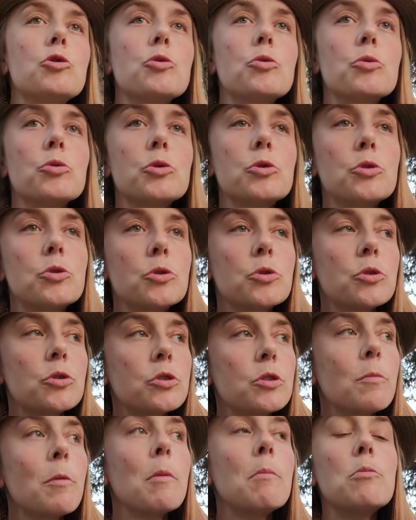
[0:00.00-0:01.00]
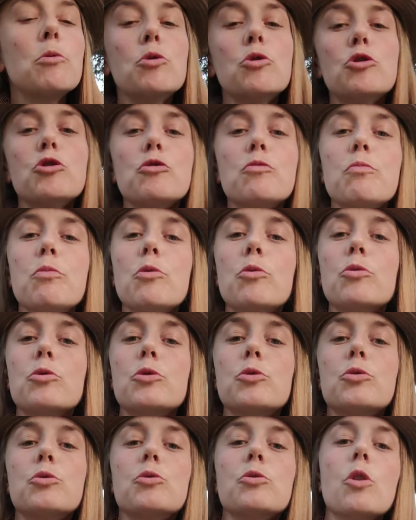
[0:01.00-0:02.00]
juice, some amuse
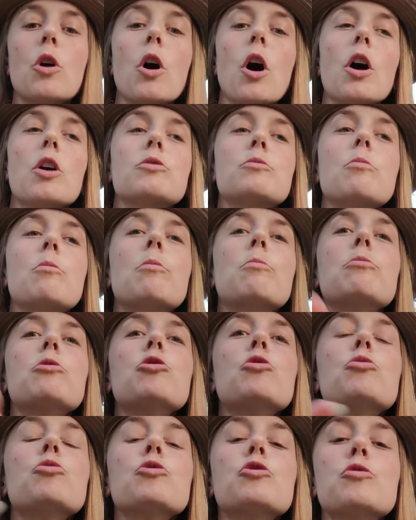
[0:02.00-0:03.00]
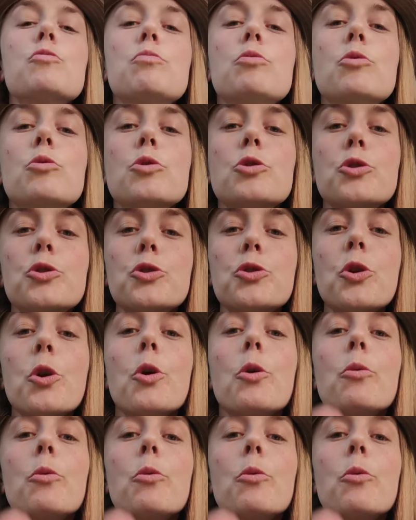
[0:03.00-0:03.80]
bush, some amuse bush,